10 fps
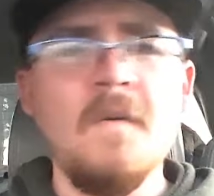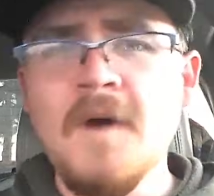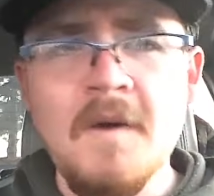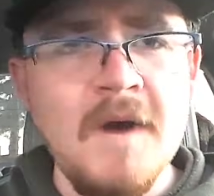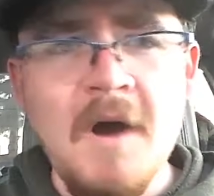
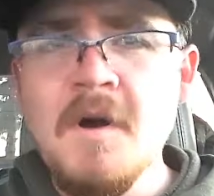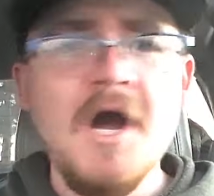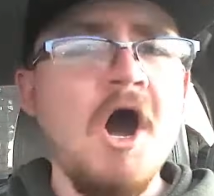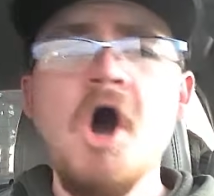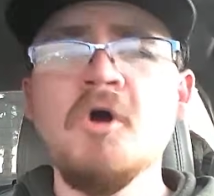whoa, whoa.
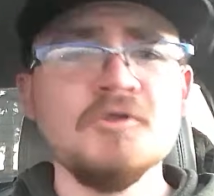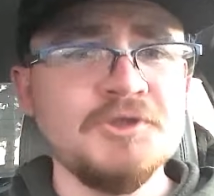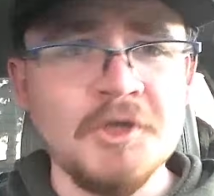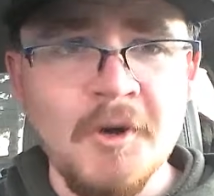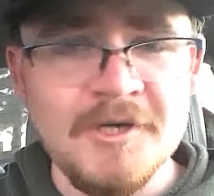Hold
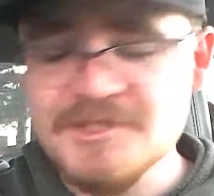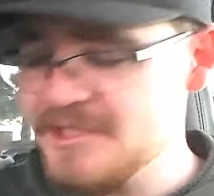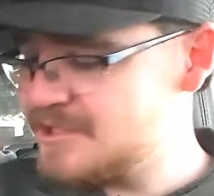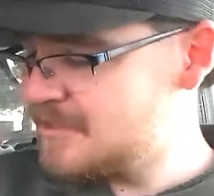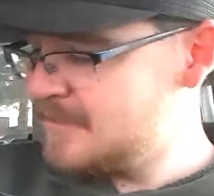your
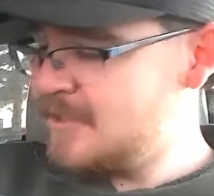horses.